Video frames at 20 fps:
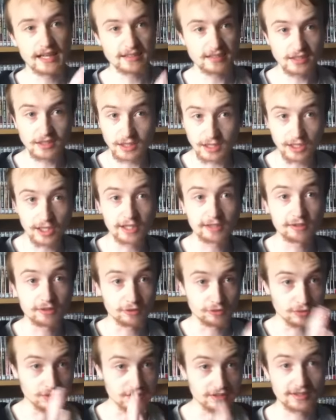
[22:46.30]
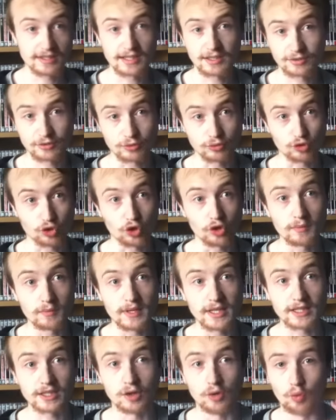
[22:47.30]
Getting the license for the Celestial
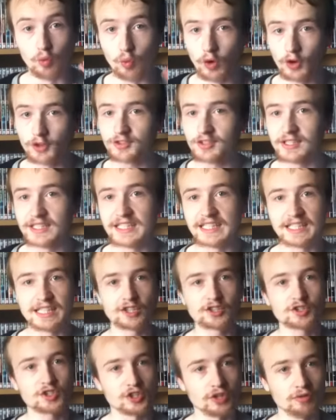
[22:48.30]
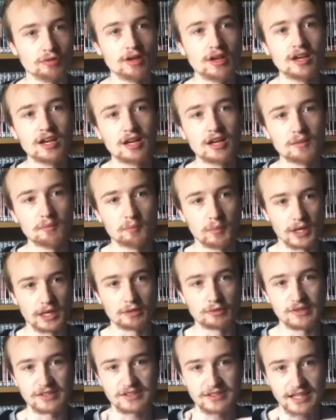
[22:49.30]
Toymaker wasn't the issue,
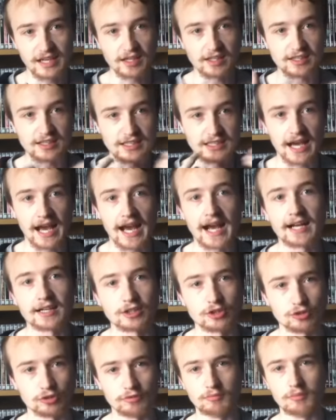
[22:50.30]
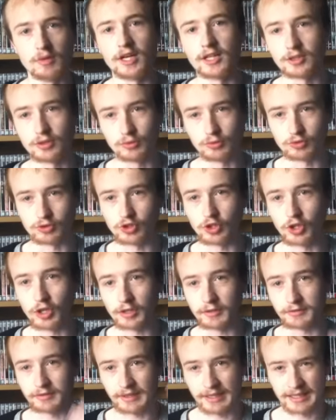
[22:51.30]
but it was getting the actor of Michael
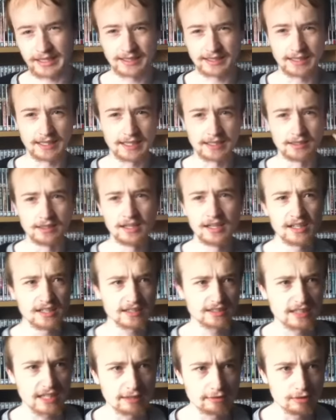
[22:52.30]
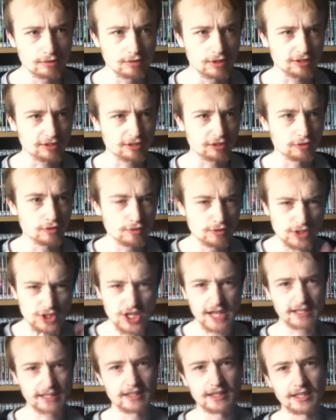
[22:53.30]
Gough. And then Gary Russell, he
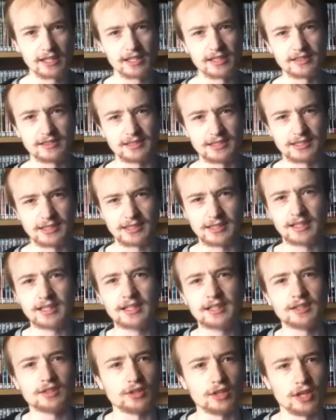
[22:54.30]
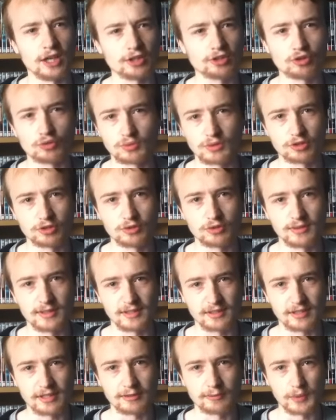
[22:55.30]
rejected the idea. No, I don't want to do
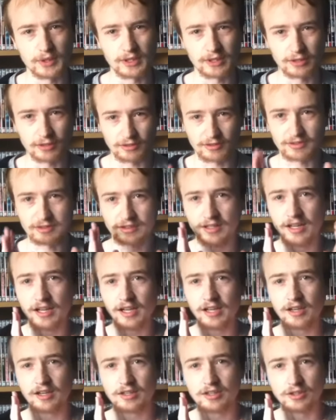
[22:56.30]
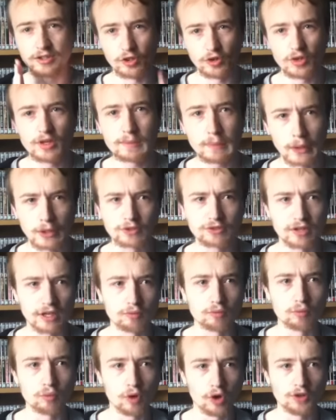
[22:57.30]
this now, because the only person
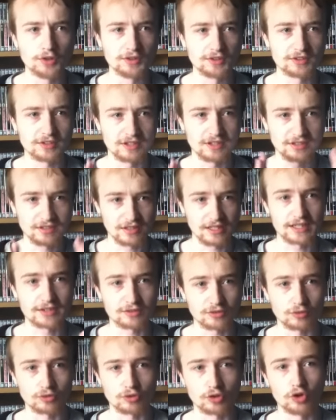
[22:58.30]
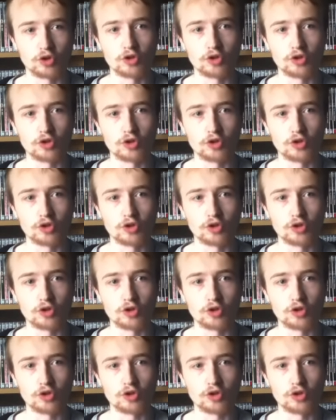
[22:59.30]
I want the Celestial